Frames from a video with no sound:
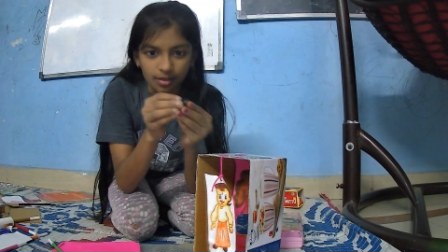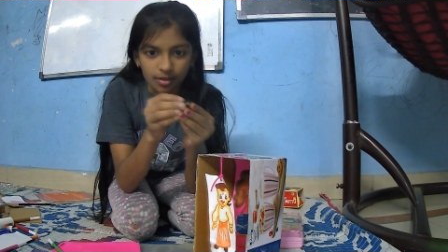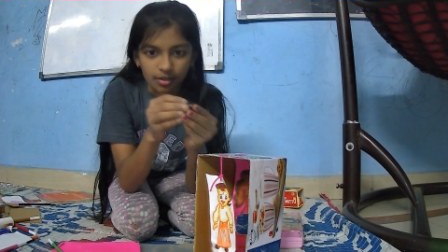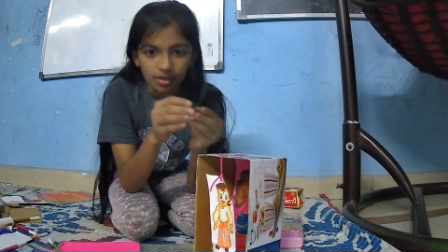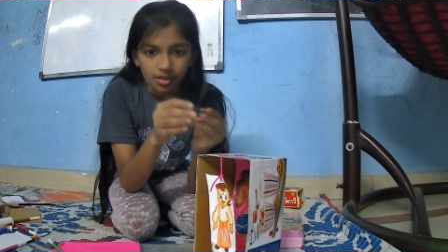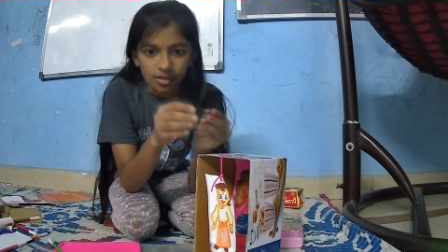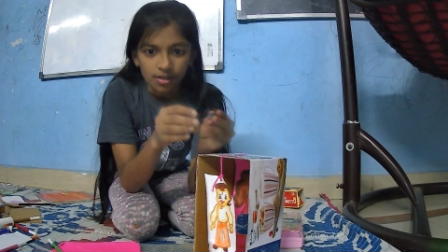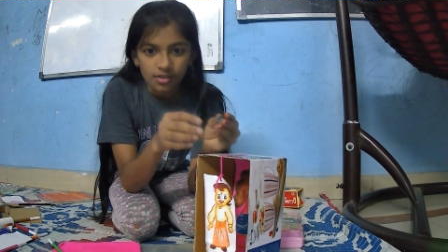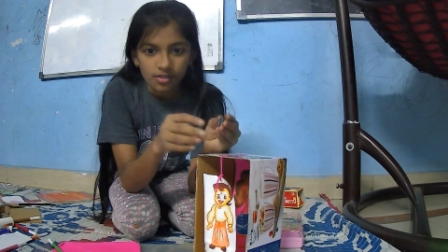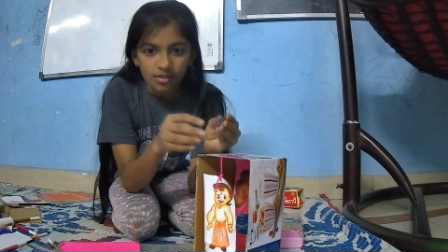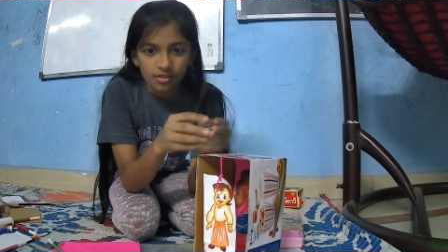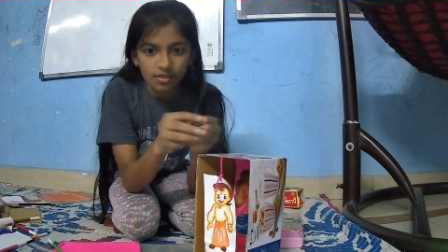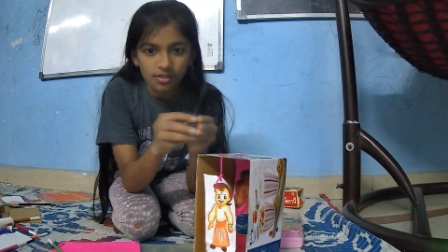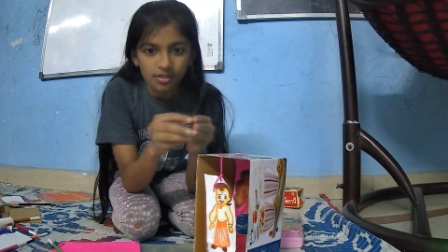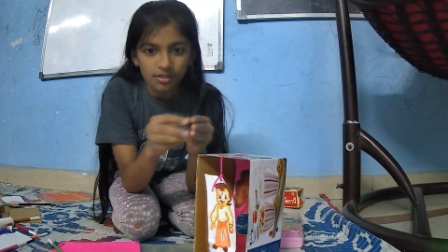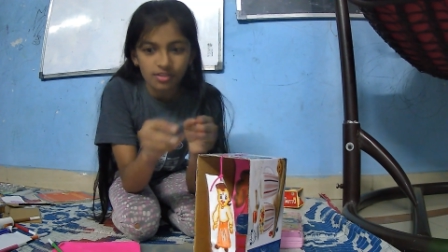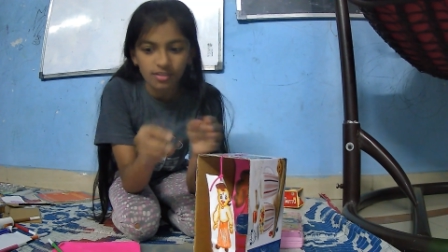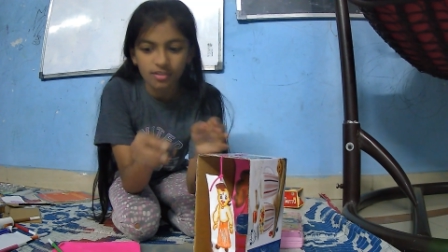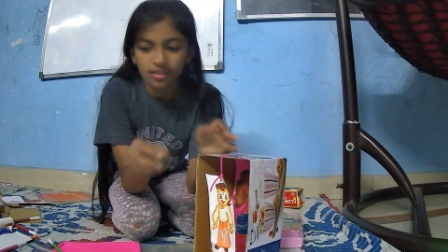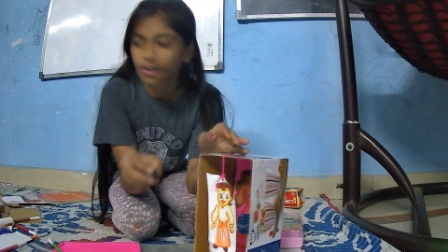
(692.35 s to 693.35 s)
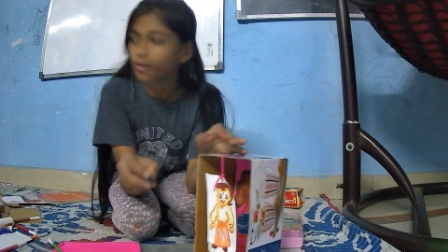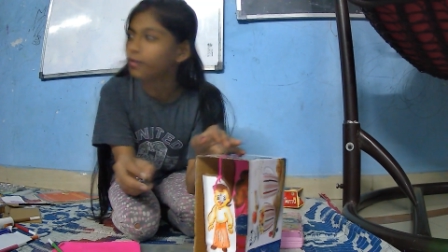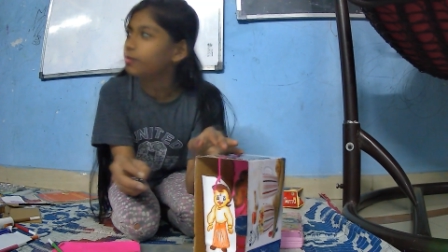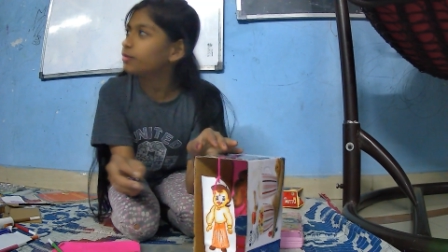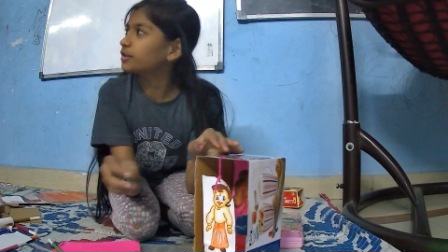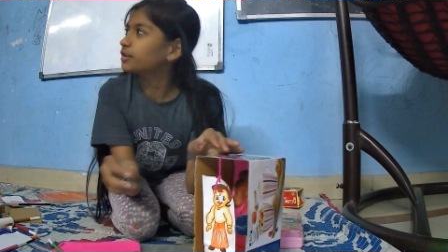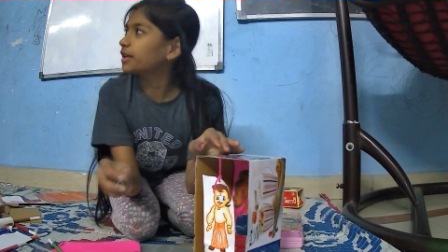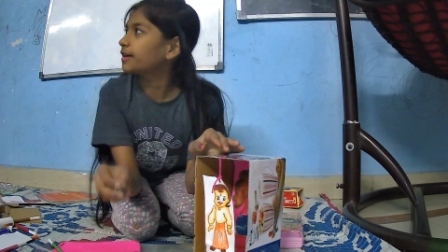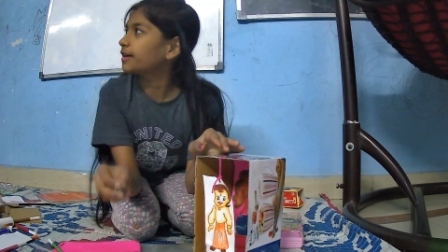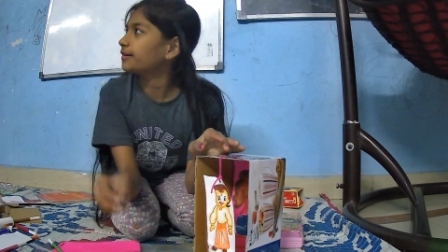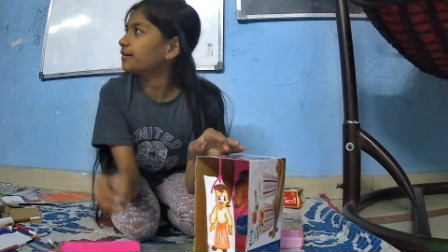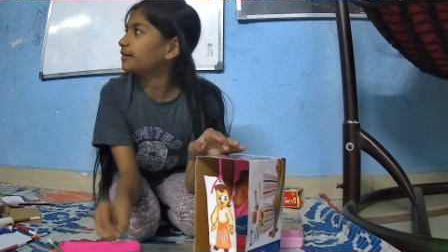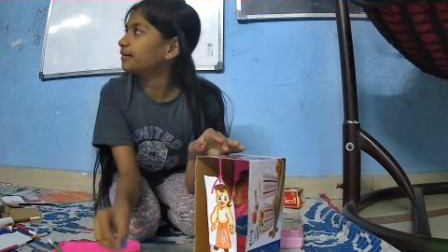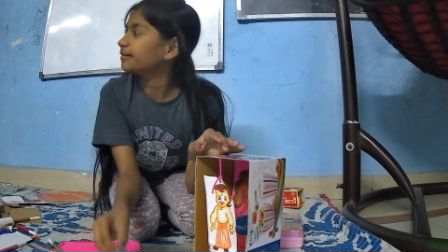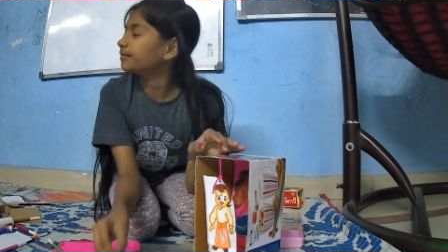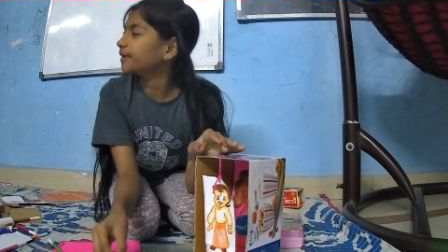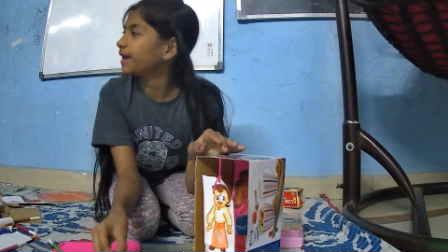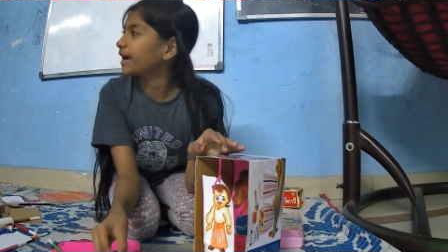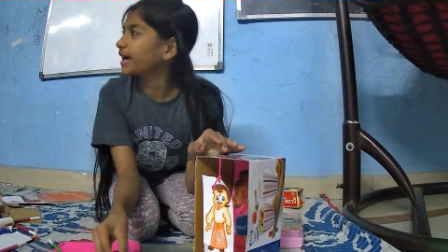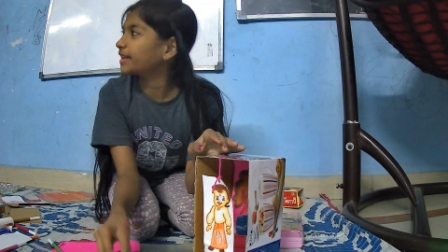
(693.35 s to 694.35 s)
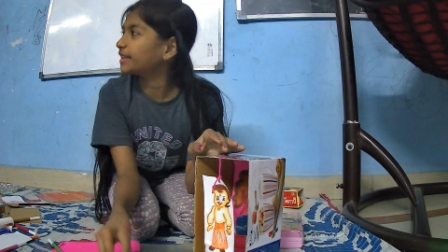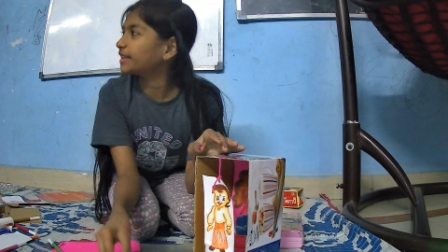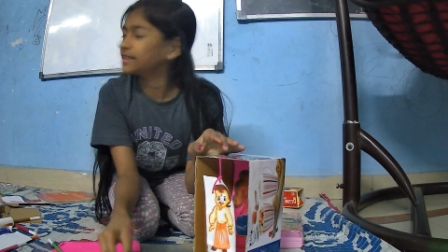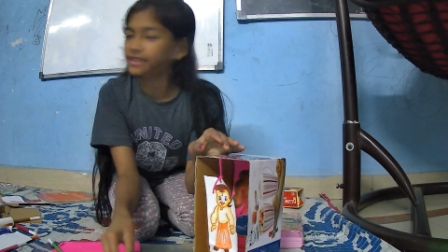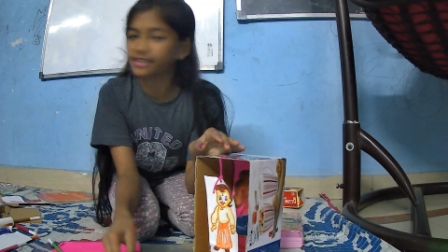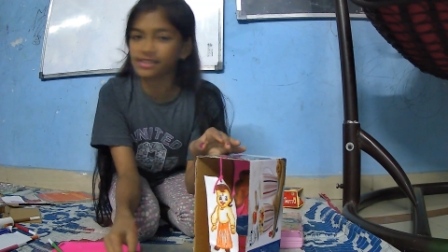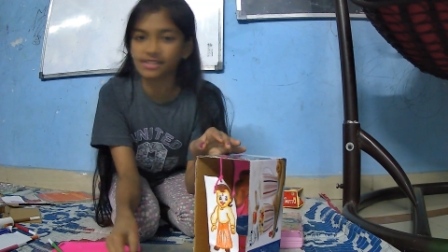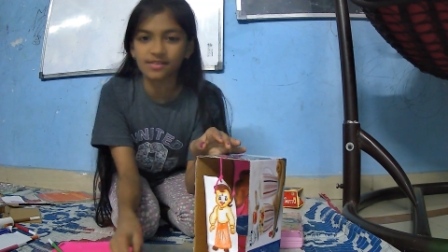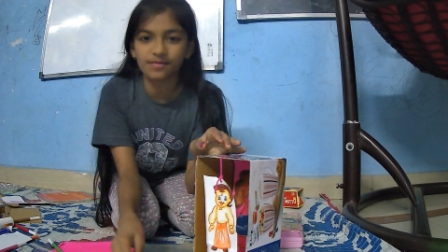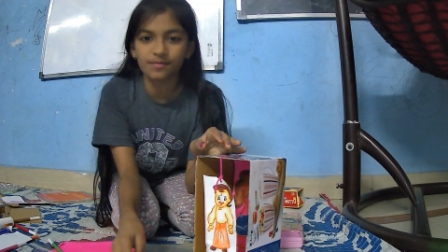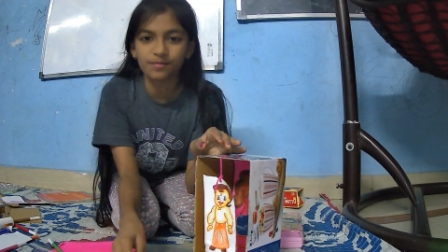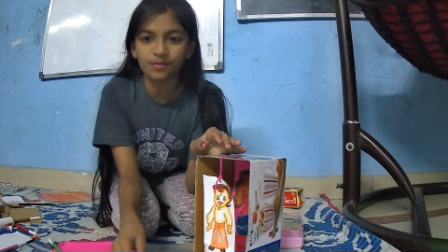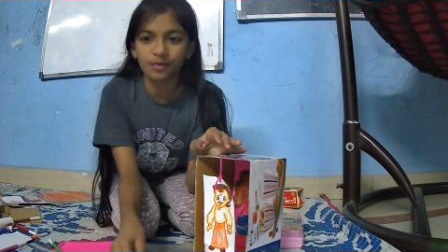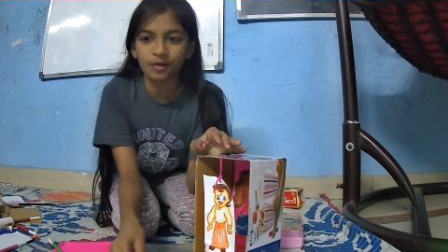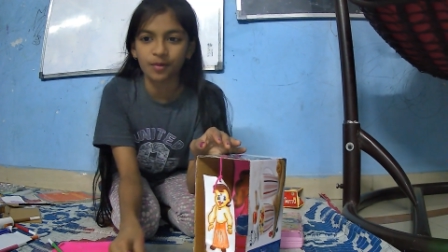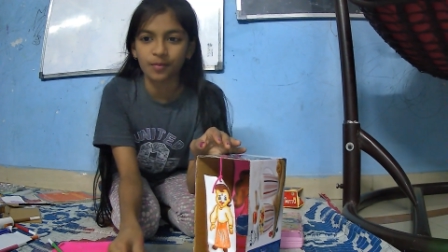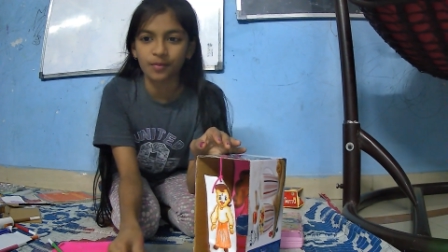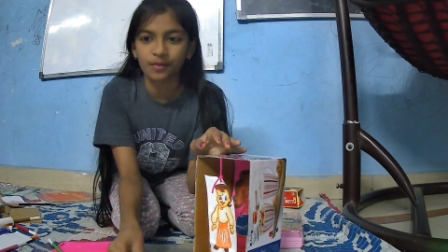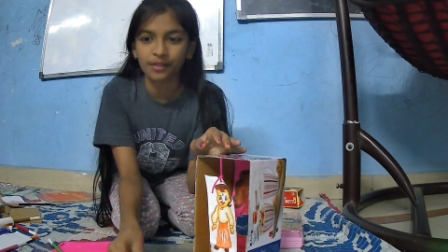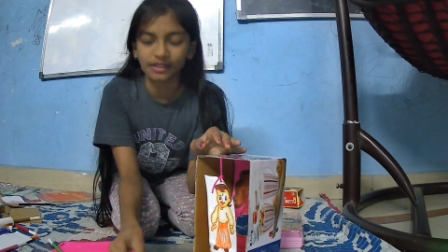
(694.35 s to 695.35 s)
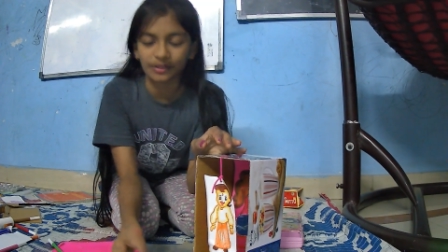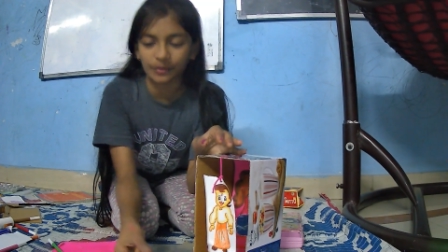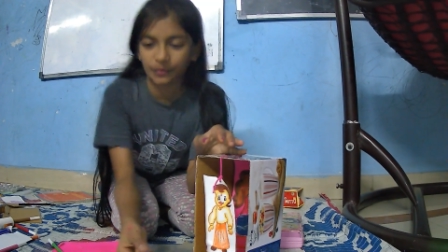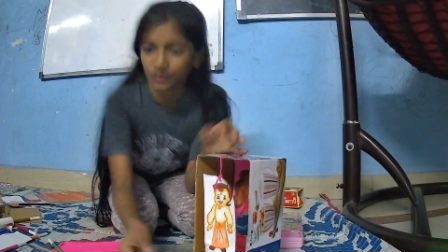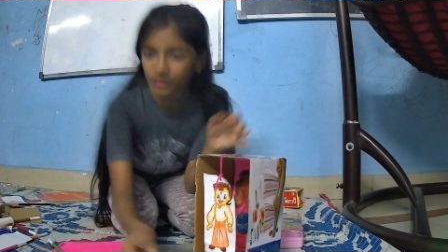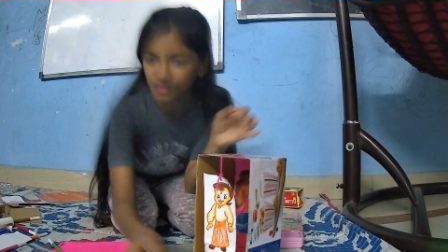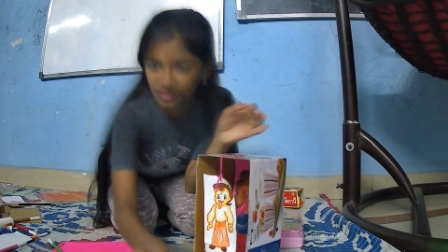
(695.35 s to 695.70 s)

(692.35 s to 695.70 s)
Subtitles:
So this is how the magnetism property works.